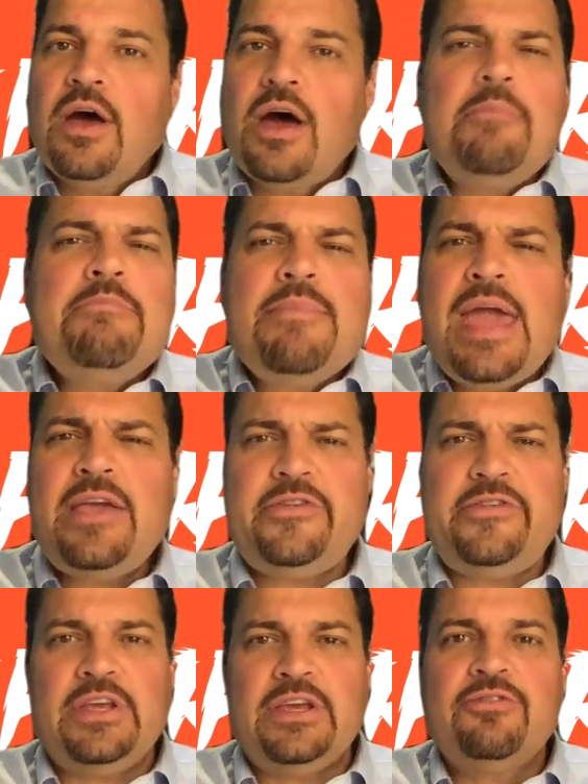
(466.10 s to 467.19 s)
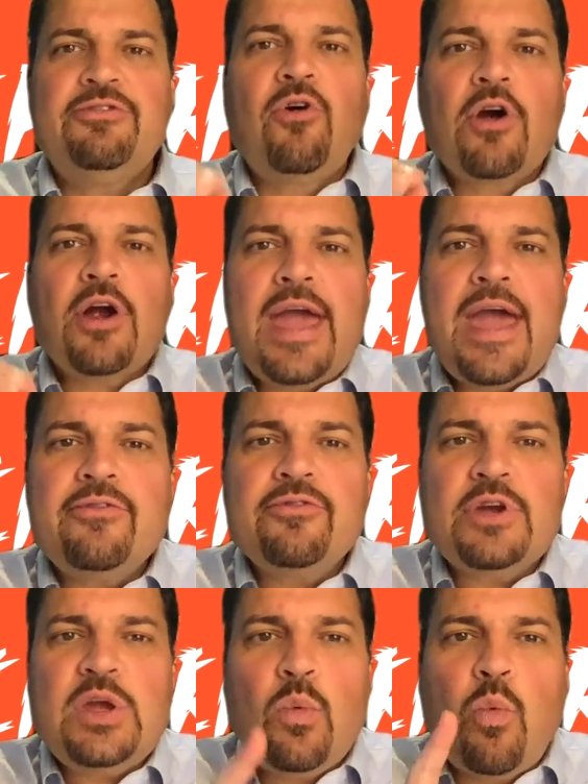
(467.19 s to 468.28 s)
Amazing. For
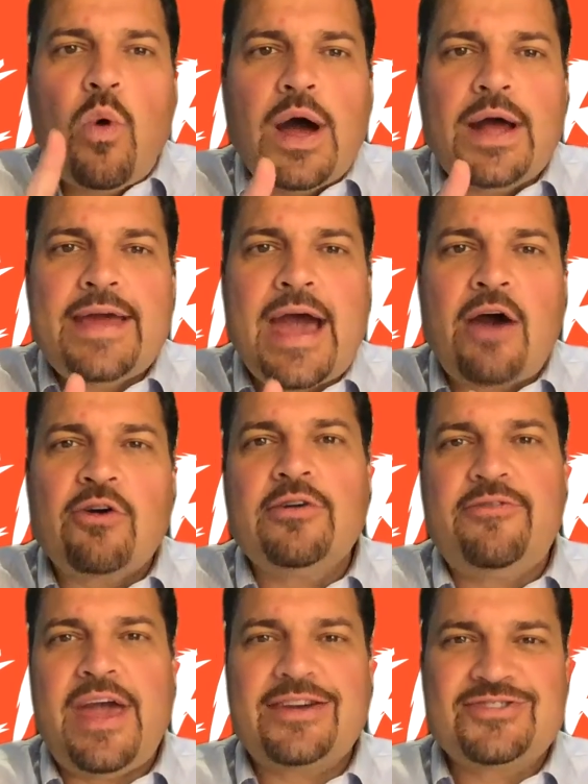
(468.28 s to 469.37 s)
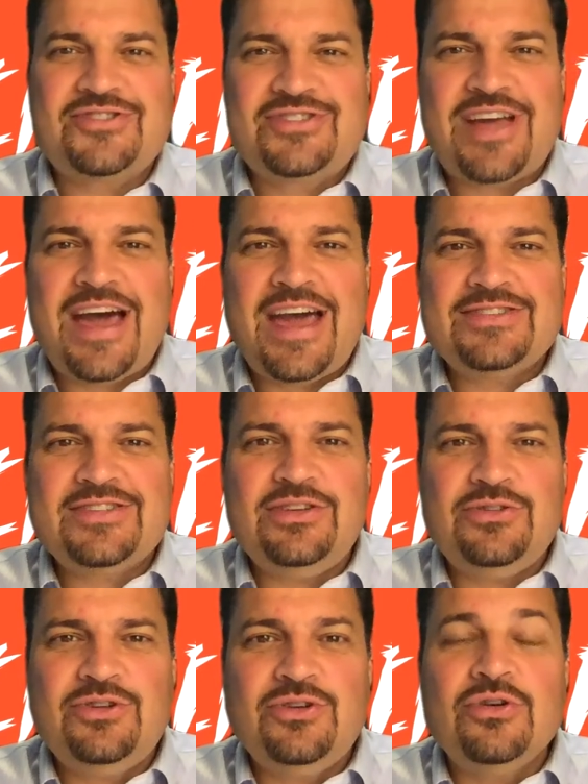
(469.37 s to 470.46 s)
every one hour of exercise that
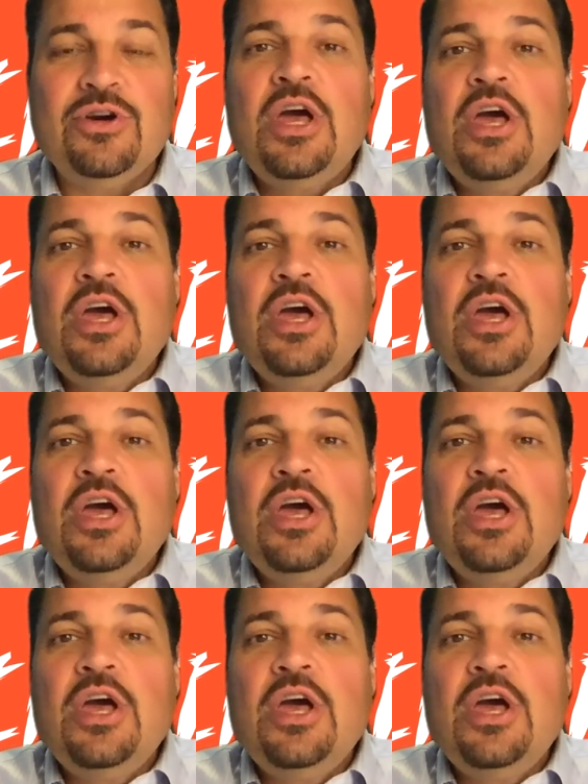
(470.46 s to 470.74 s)
you do,